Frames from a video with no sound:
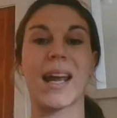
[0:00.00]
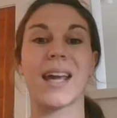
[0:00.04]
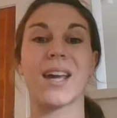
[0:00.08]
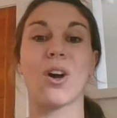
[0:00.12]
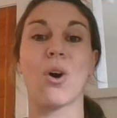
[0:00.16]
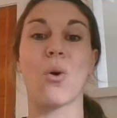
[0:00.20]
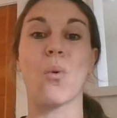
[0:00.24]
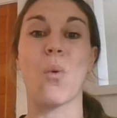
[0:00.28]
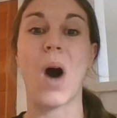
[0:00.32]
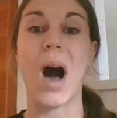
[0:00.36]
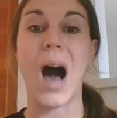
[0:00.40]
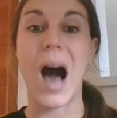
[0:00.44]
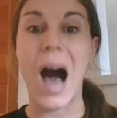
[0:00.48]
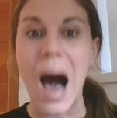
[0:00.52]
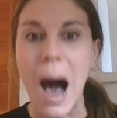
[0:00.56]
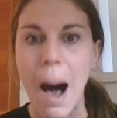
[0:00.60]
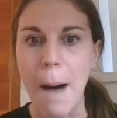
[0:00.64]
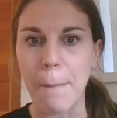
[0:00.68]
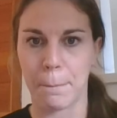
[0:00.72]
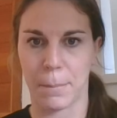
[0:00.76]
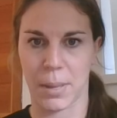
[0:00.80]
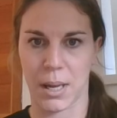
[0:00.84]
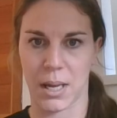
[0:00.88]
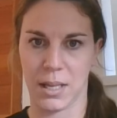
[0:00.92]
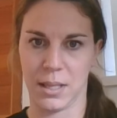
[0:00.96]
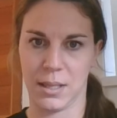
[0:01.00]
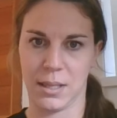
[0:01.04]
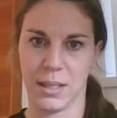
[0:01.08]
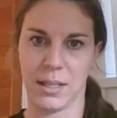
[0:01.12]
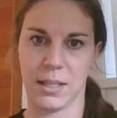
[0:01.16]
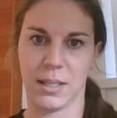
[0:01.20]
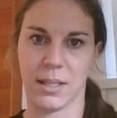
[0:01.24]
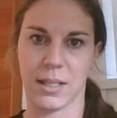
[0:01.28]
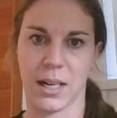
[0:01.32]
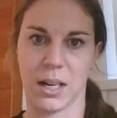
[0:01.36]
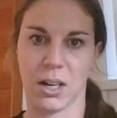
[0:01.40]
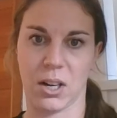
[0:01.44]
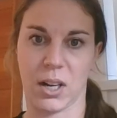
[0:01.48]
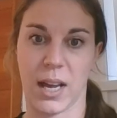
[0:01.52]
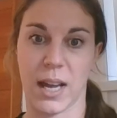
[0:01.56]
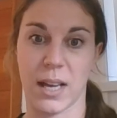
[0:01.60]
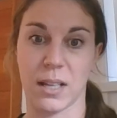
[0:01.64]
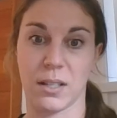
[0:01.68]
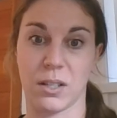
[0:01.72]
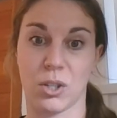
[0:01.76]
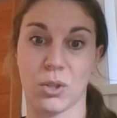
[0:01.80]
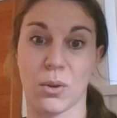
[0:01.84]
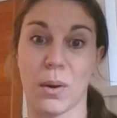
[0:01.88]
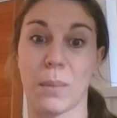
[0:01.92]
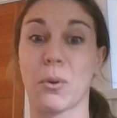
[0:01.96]
go up the
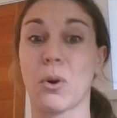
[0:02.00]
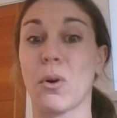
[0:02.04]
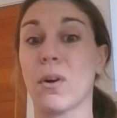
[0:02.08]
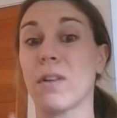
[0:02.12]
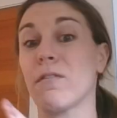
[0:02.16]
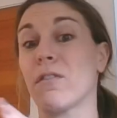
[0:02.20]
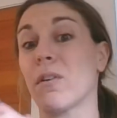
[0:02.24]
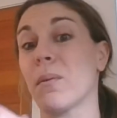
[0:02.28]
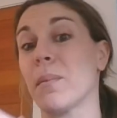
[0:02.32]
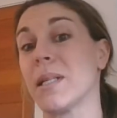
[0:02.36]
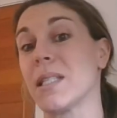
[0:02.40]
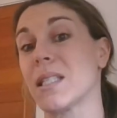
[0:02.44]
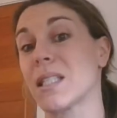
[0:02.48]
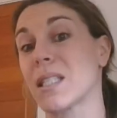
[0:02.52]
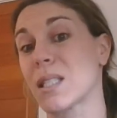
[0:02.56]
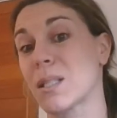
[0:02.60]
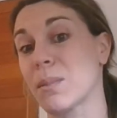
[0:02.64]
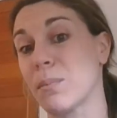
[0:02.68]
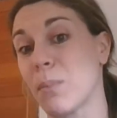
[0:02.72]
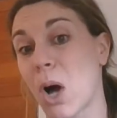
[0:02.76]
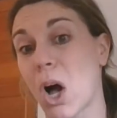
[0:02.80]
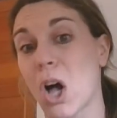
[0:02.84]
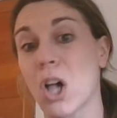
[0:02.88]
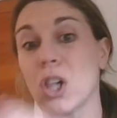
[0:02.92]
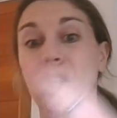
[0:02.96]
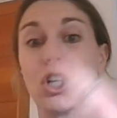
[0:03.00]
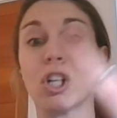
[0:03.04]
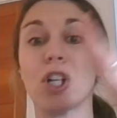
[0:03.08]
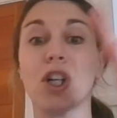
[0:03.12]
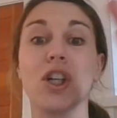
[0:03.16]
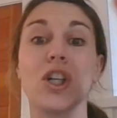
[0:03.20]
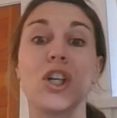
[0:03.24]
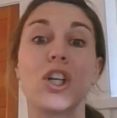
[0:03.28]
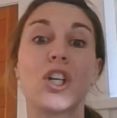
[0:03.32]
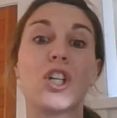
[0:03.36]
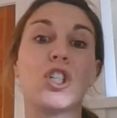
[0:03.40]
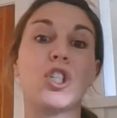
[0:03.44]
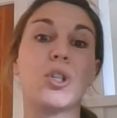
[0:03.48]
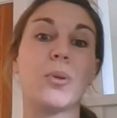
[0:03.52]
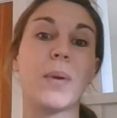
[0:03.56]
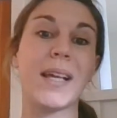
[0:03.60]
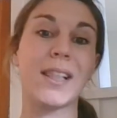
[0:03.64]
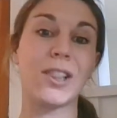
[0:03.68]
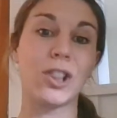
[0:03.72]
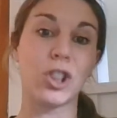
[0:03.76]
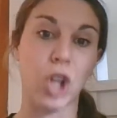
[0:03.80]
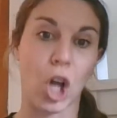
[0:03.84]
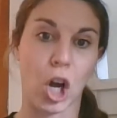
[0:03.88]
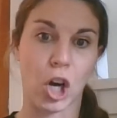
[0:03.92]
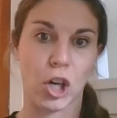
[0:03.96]
staircase? So I'm going from a smaller to a
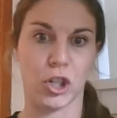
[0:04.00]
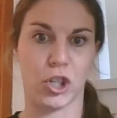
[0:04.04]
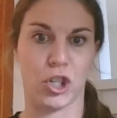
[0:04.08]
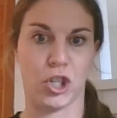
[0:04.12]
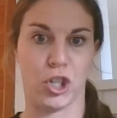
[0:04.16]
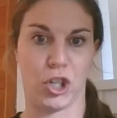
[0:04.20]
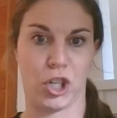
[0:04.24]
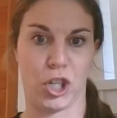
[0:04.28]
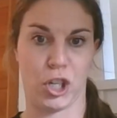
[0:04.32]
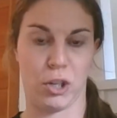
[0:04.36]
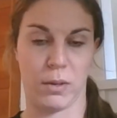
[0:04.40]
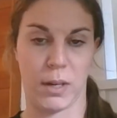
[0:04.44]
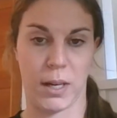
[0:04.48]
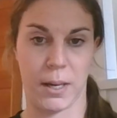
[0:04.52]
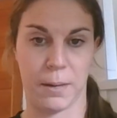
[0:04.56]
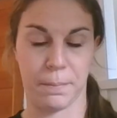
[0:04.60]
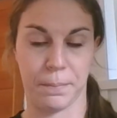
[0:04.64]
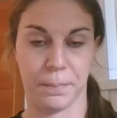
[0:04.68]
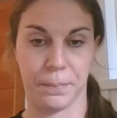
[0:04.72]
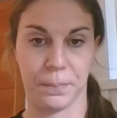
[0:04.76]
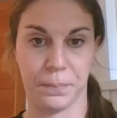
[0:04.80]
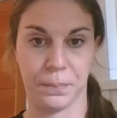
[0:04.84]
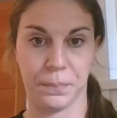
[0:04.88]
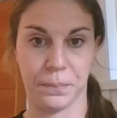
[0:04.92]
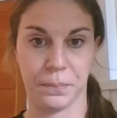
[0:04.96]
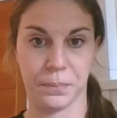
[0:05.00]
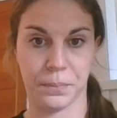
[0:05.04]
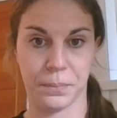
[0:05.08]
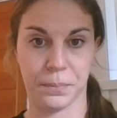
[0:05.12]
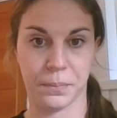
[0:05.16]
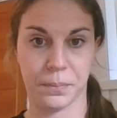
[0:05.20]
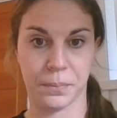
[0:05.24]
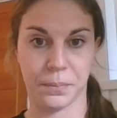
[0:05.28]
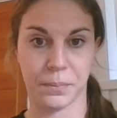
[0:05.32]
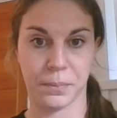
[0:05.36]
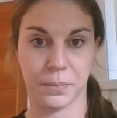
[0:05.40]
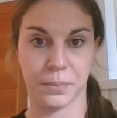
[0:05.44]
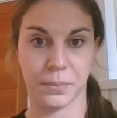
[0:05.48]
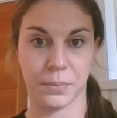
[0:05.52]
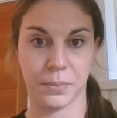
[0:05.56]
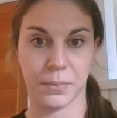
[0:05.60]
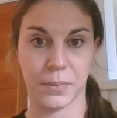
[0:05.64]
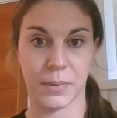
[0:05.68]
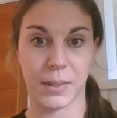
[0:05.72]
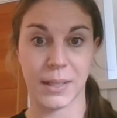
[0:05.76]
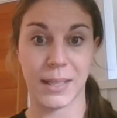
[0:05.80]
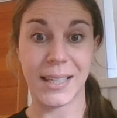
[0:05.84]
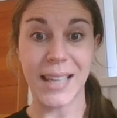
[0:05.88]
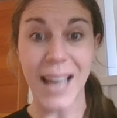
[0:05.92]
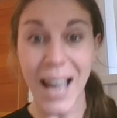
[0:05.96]
larger unit.
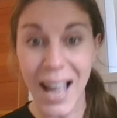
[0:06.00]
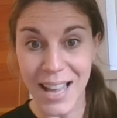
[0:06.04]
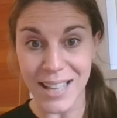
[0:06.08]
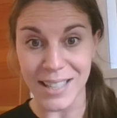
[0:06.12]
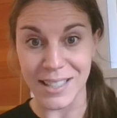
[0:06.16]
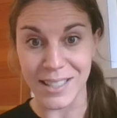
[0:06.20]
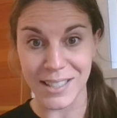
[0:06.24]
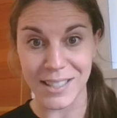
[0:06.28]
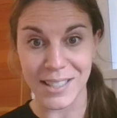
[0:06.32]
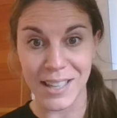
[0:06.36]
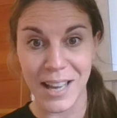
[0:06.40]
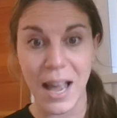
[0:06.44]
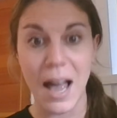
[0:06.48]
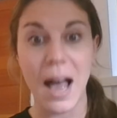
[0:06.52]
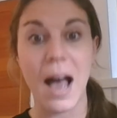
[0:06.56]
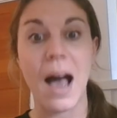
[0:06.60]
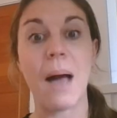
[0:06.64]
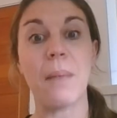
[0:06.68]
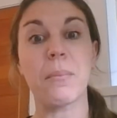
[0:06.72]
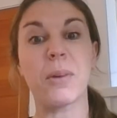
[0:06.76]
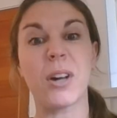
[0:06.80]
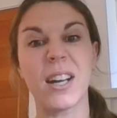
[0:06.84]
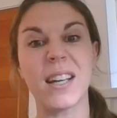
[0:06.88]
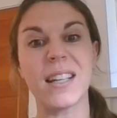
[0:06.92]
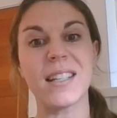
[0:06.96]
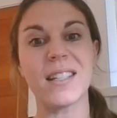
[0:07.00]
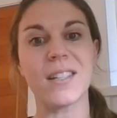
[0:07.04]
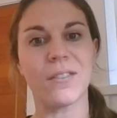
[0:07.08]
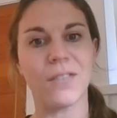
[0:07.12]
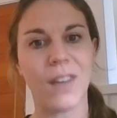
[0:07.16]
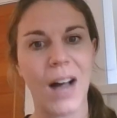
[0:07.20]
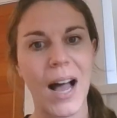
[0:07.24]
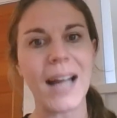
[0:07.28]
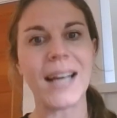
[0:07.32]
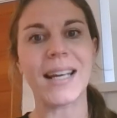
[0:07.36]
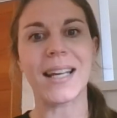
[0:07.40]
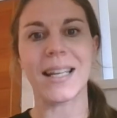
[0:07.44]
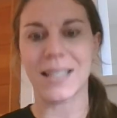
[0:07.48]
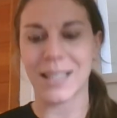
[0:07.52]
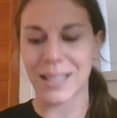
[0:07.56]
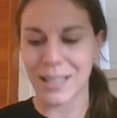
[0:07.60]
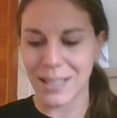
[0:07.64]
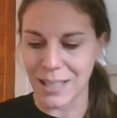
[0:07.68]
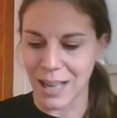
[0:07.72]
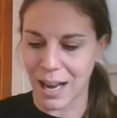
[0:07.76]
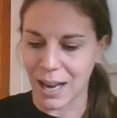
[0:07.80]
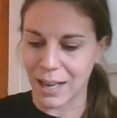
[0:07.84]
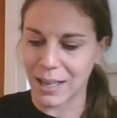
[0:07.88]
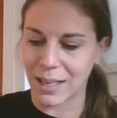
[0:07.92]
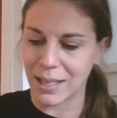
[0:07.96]
Yes, I'm going to divide because it's
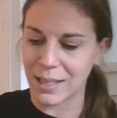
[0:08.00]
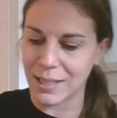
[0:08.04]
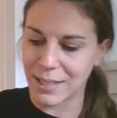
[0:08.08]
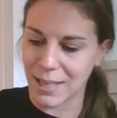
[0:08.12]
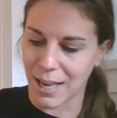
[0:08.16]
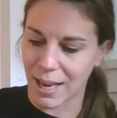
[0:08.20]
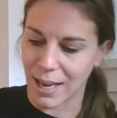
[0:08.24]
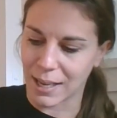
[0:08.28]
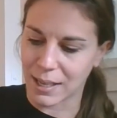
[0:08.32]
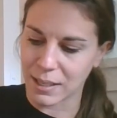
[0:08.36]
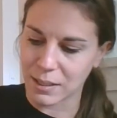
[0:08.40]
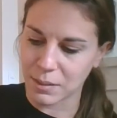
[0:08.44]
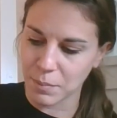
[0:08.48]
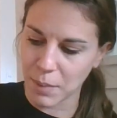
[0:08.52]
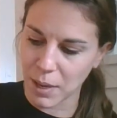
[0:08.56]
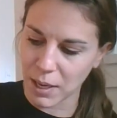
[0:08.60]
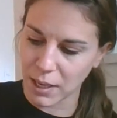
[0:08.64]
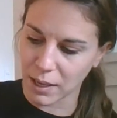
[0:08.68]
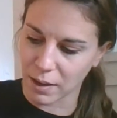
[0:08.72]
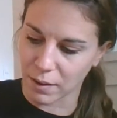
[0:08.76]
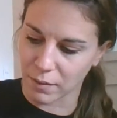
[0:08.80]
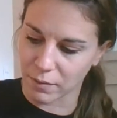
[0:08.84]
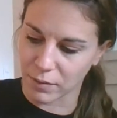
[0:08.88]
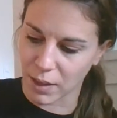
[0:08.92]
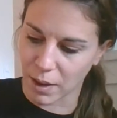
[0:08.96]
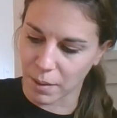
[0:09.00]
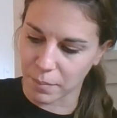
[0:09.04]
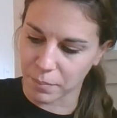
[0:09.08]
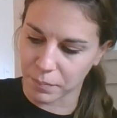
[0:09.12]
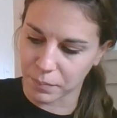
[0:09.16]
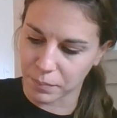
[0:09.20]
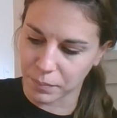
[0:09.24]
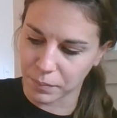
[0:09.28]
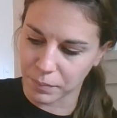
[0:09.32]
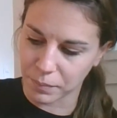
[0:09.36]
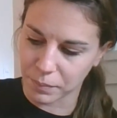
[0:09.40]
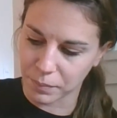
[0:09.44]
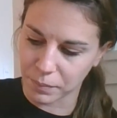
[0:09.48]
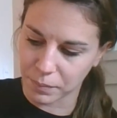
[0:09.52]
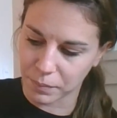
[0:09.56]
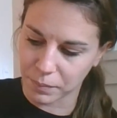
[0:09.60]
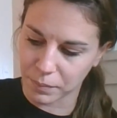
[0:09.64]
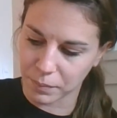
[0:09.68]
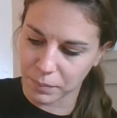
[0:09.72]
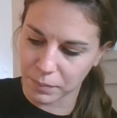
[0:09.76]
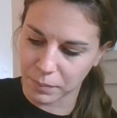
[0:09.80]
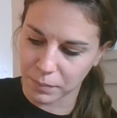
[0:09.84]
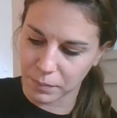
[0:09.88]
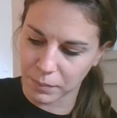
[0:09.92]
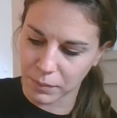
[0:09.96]
not going to take as many of them.
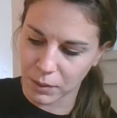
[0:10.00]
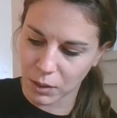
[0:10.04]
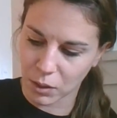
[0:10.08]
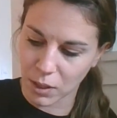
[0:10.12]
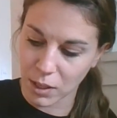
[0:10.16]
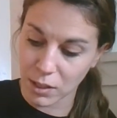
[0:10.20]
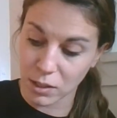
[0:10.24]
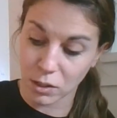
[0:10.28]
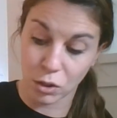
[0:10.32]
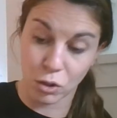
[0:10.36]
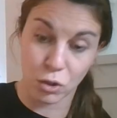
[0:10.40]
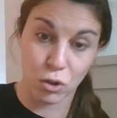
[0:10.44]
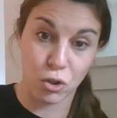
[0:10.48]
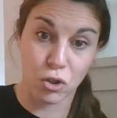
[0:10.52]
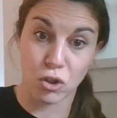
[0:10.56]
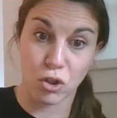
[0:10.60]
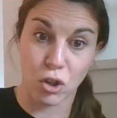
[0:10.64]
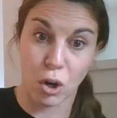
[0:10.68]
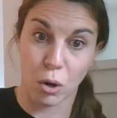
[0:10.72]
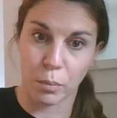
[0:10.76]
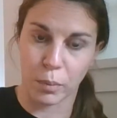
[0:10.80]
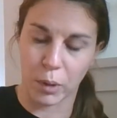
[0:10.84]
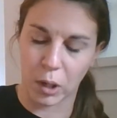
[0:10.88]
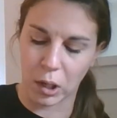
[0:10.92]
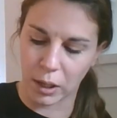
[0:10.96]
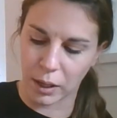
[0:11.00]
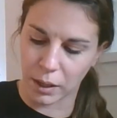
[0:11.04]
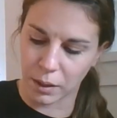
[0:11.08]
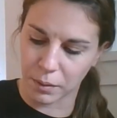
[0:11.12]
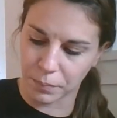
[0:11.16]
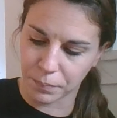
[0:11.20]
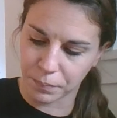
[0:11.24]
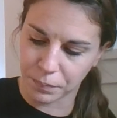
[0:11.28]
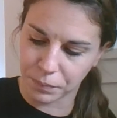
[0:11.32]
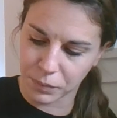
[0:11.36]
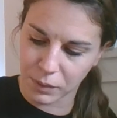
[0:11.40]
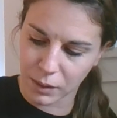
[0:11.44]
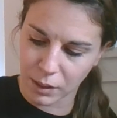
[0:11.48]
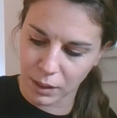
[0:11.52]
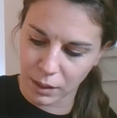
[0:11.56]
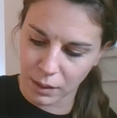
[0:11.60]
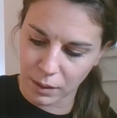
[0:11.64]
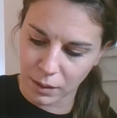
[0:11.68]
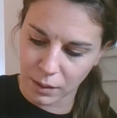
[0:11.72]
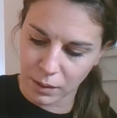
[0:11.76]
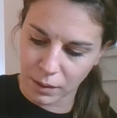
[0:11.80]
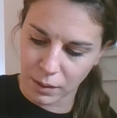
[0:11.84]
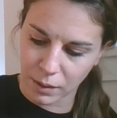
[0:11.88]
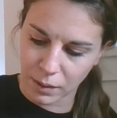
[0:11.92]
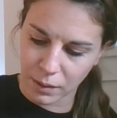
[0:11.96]
You guys are so brilliant.
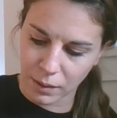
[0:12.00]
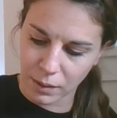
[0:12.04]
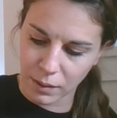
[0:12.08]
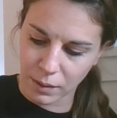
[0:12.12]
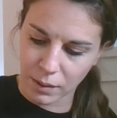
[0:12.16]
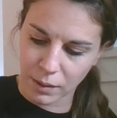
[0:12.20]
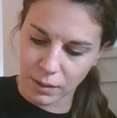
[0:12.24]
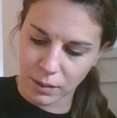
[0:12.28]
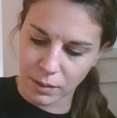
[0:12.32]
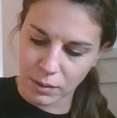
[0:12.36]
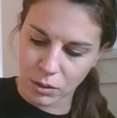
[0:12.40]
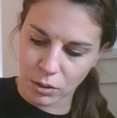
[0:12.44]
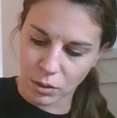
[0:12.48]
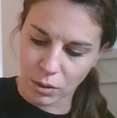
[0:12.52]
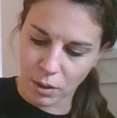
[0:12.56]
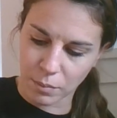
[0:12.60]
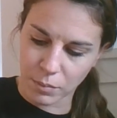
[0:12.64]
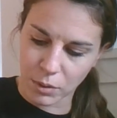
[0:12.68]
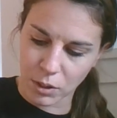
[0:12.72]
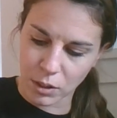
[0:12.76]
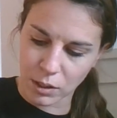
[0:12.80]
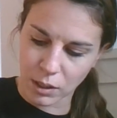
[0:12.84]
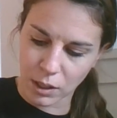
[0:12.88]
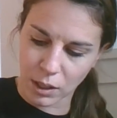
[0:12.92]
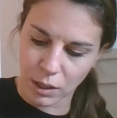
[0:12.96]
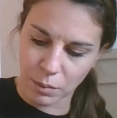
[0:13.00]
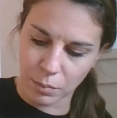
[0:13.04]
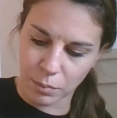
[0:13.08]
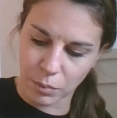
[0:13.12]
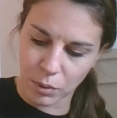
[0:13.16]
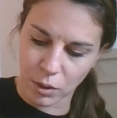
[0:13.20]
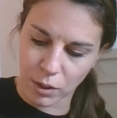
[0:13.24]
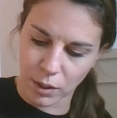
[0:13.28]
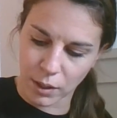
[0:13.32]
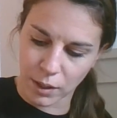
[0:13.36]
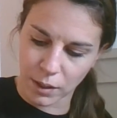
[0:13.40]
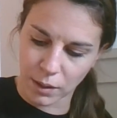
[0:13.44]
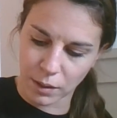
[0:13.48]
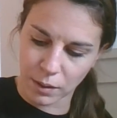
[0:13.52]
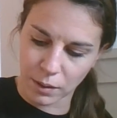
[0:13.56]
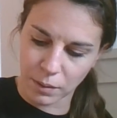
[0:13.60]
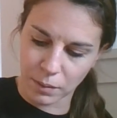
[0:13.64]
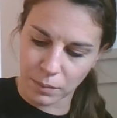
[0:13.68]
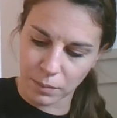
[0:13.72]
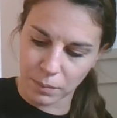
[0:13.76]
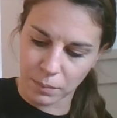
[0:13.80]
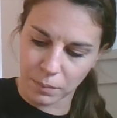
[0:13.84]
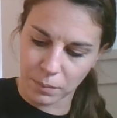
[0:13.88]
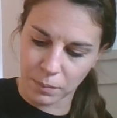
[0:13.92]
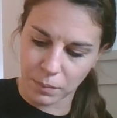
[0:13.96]
So I'm just going to put
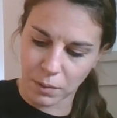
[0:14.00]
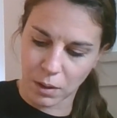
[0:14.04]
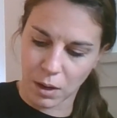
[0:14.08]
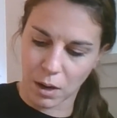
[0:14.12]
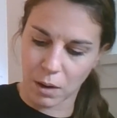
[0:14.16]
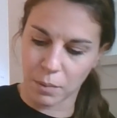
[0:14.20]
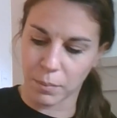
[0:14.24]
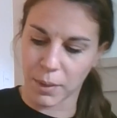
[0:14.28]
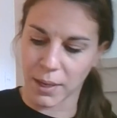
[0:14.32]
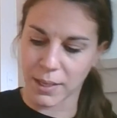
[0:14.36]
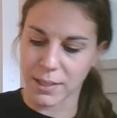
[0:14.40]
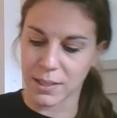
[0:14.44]
on my